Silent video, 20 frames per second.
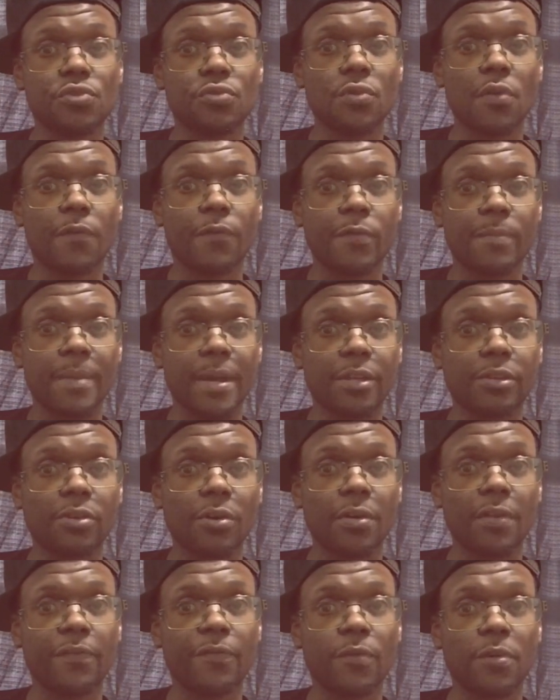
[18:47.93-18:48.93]
know if you make
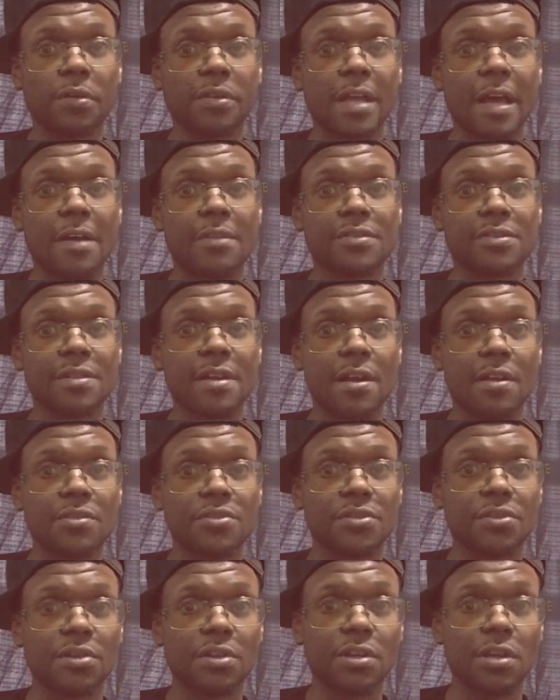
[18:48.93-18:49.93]
thirty-four thousand dollars
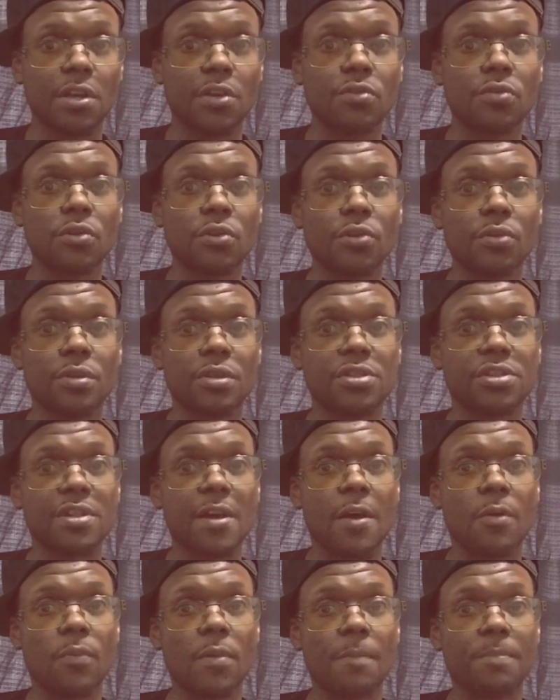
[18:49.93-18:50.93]
in a year, you know you're in the
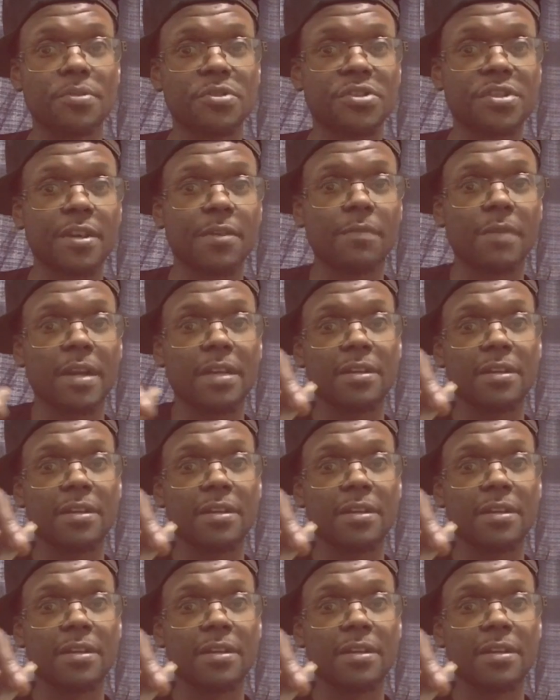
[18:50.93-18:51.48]
top one percent, right?